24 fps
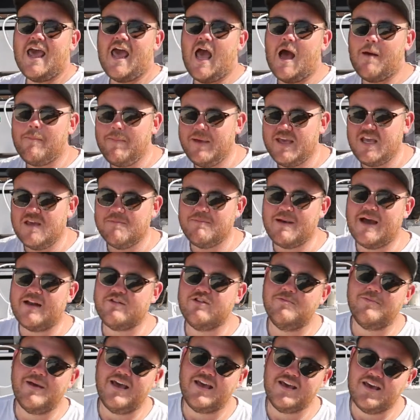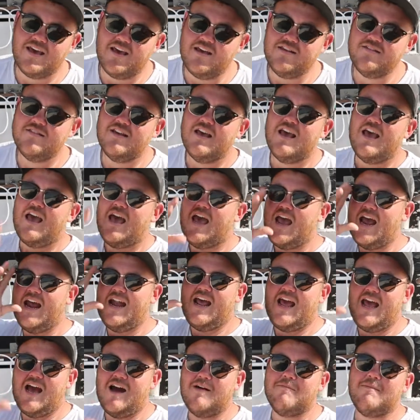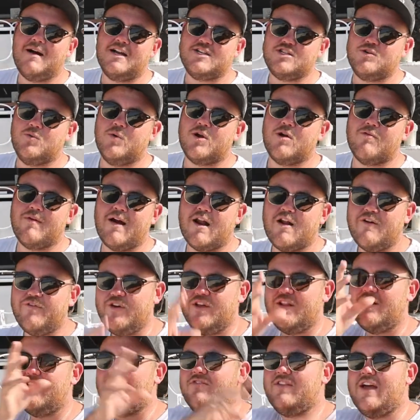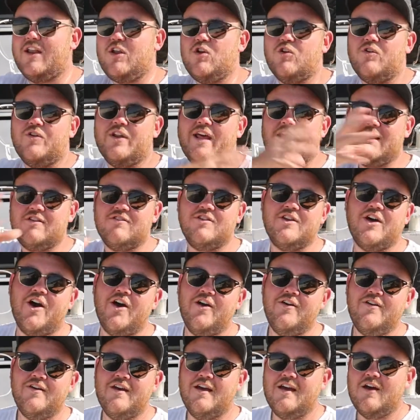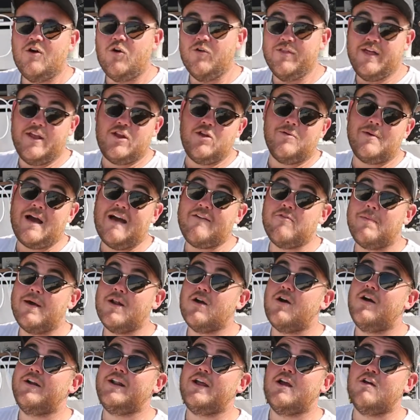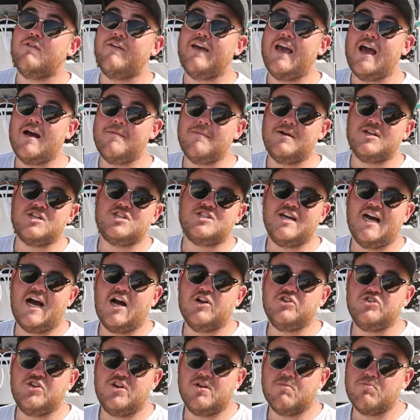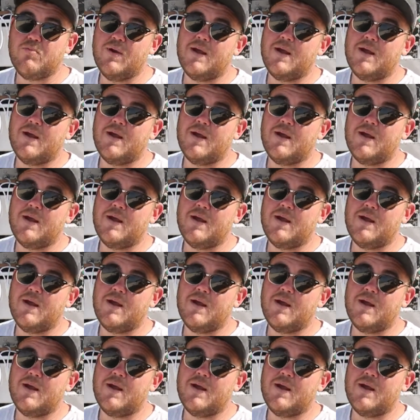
how big your battery bank is and how much you want to run off it, then you'll need to know, or then you'll have a better idea of how much charge you need to